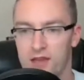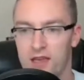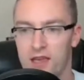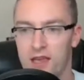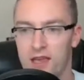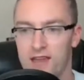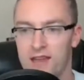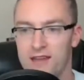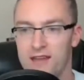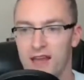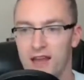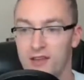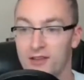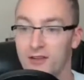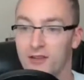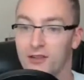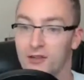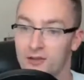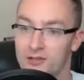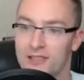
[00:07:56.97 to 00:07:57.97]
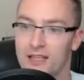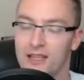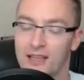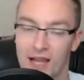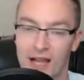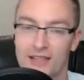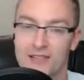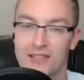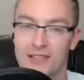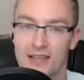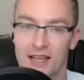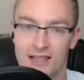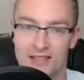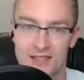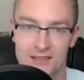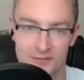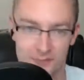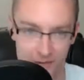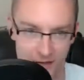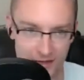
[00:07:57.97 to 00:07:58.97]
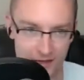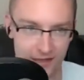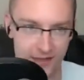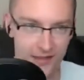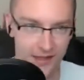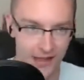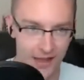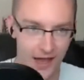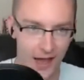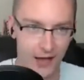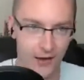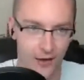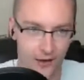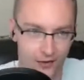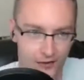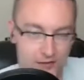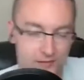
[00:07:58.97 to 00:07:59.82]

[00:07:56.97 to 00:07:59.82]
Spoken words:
And now you're losing lots and lots of money on all those